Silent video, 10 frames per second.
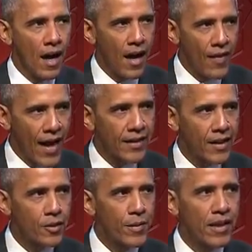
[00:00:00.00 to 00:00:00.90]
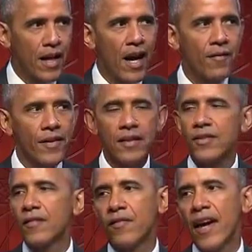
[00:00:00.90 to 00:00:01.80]
And that gives me
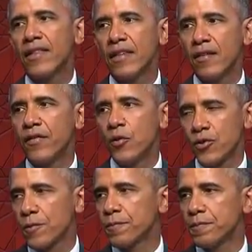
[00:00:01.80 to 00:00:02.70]
confidence and faith in the future.